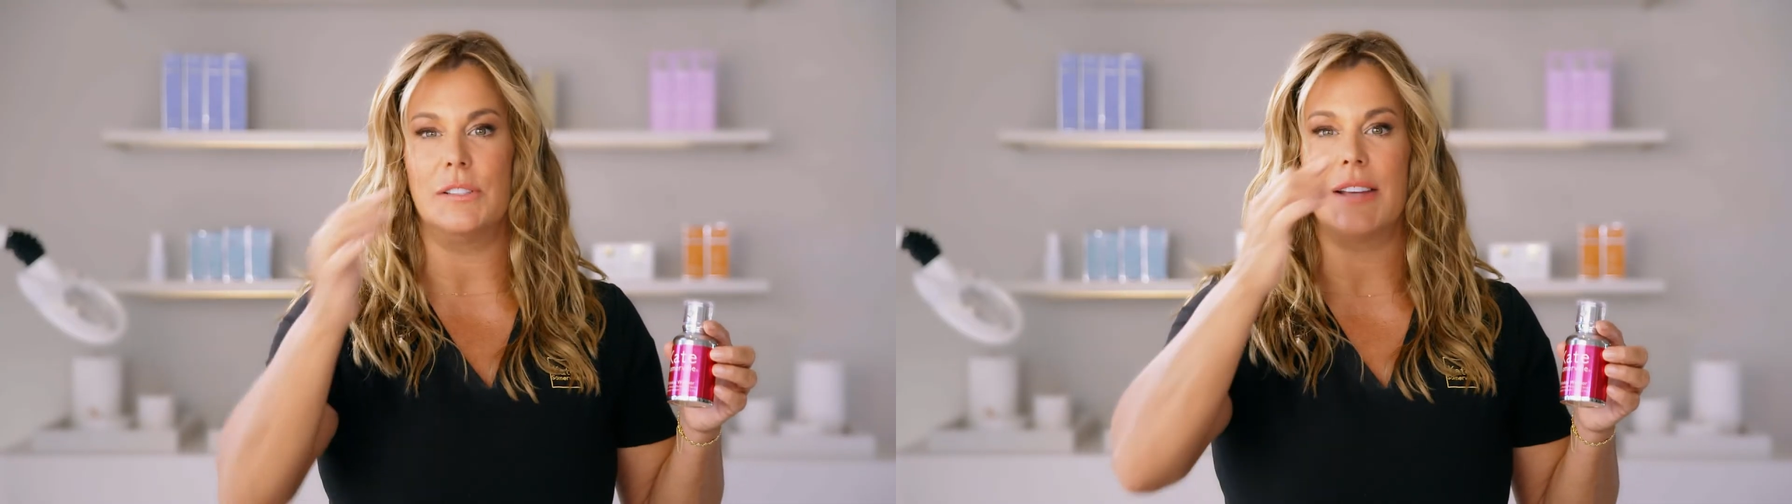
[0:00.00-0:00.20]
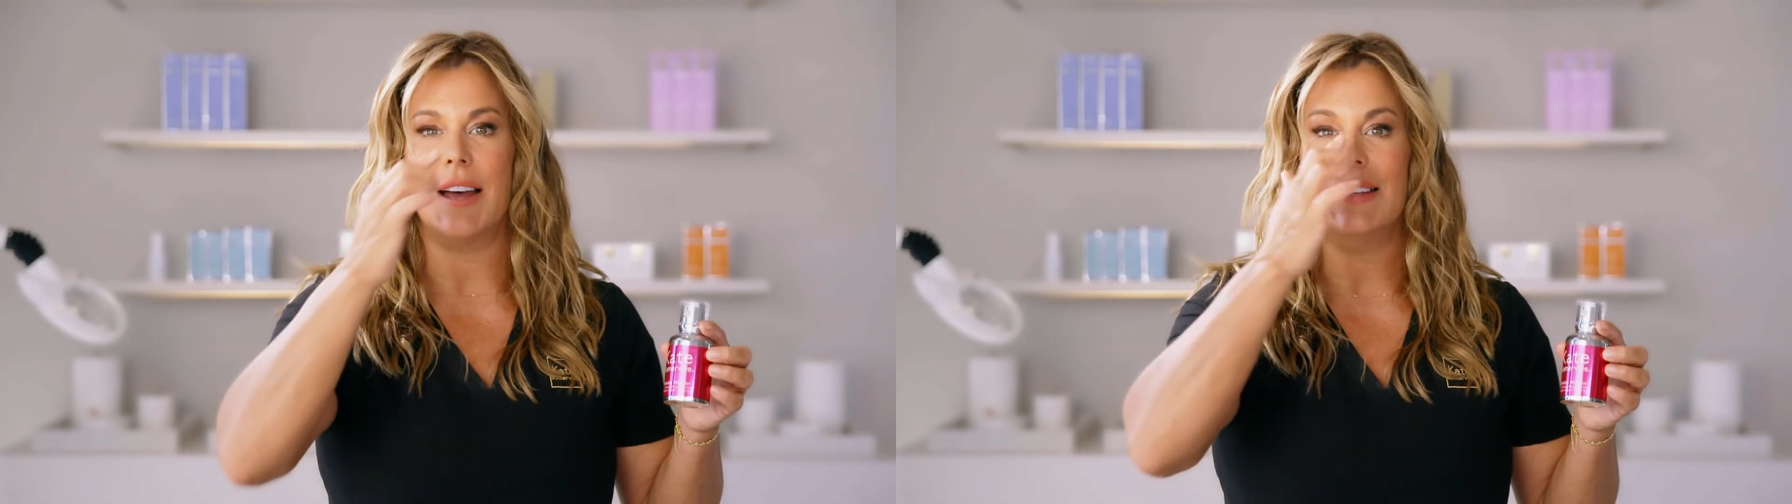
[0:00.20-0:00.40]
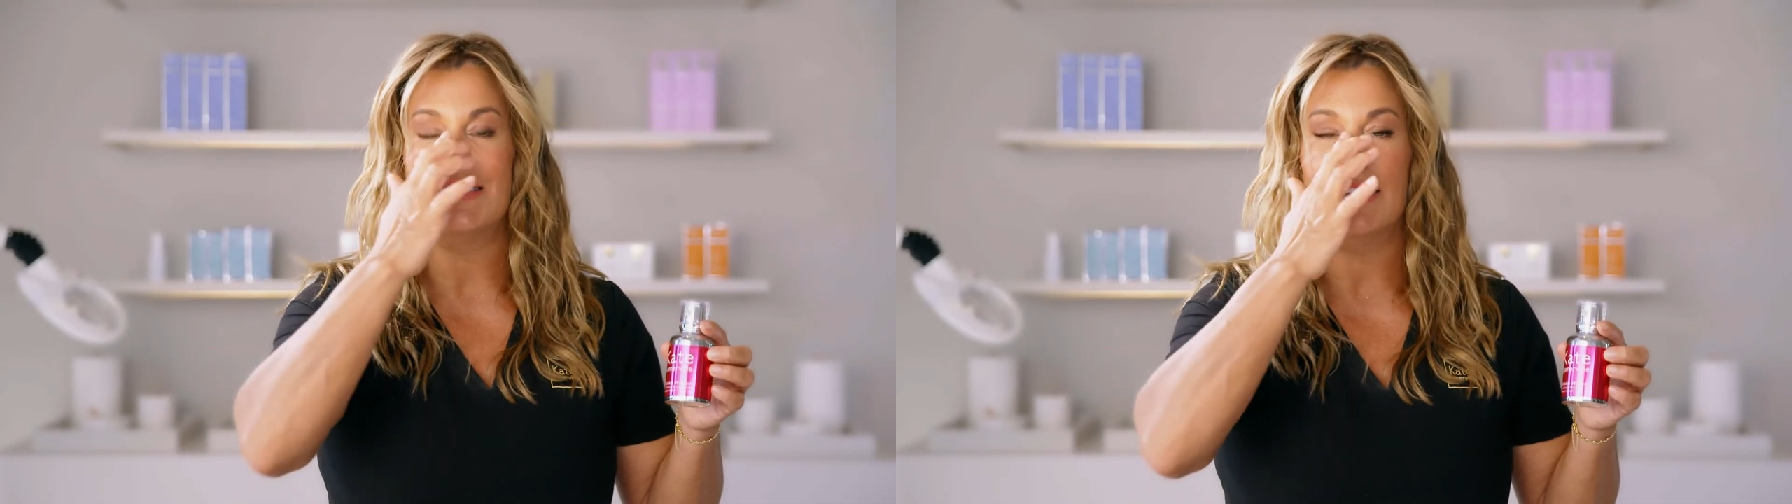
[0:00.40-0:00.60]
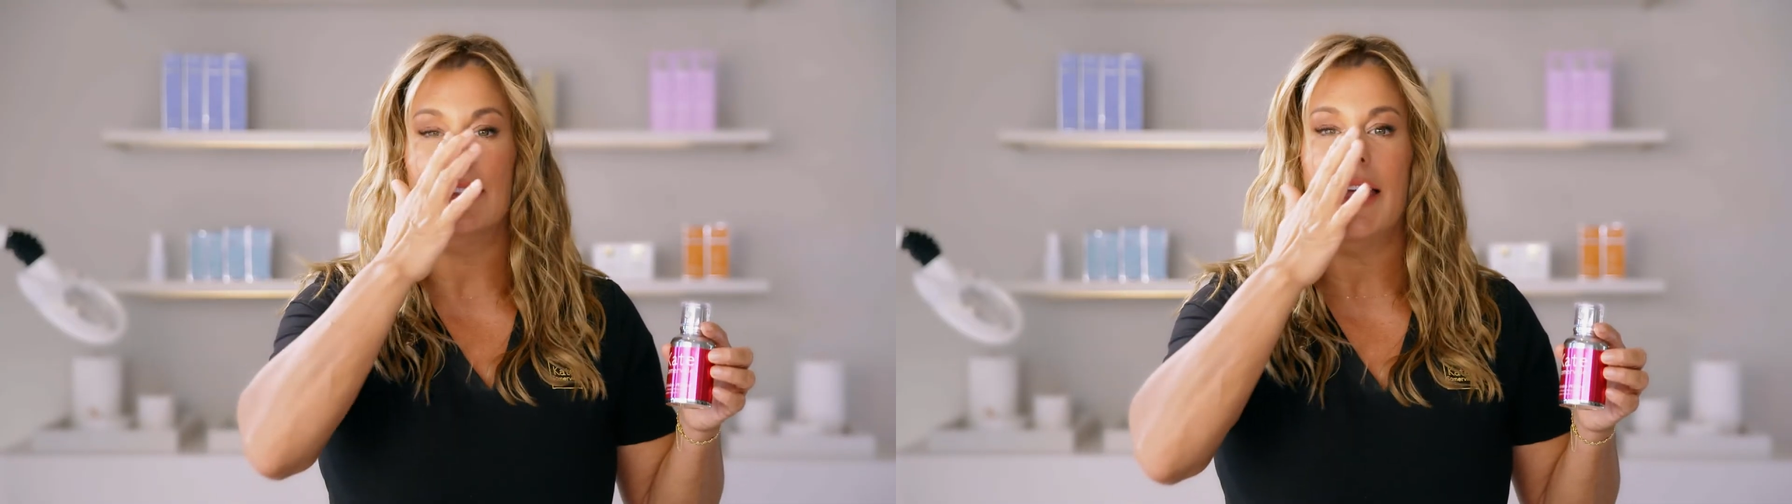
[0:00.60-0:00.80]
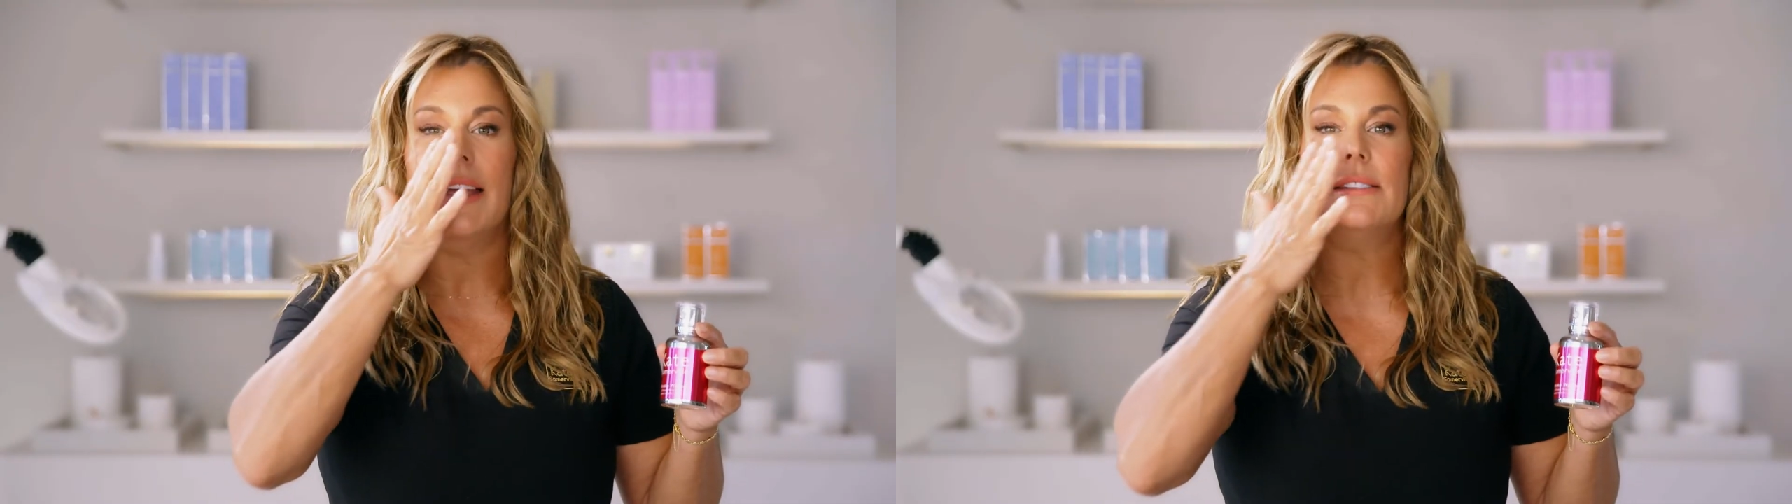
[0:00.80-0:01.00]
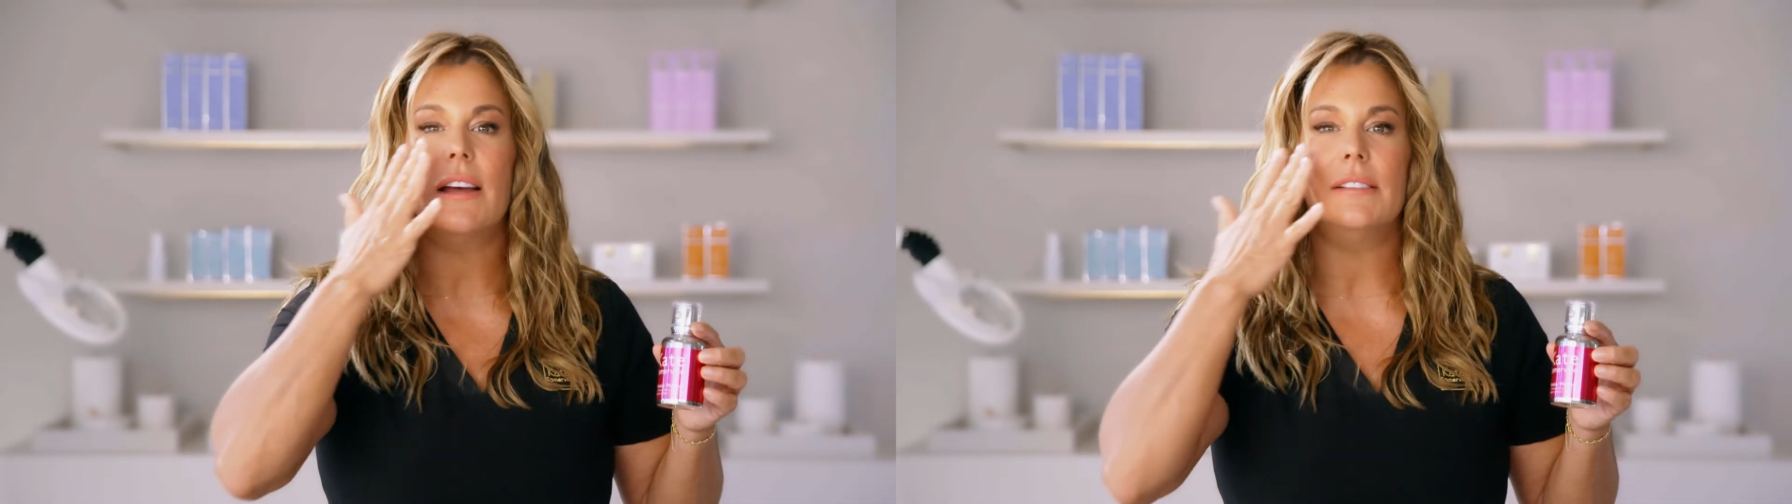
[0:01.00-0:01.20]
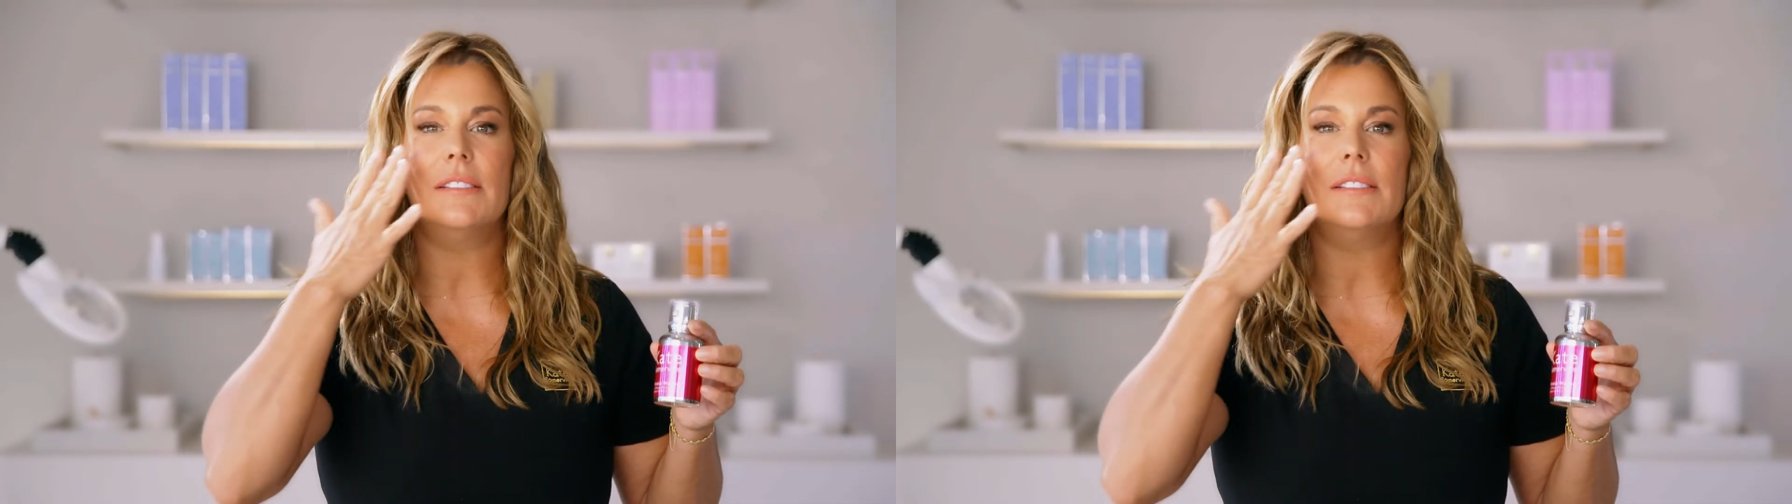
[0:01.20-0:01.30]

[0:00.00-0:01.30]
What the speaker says: size that lays on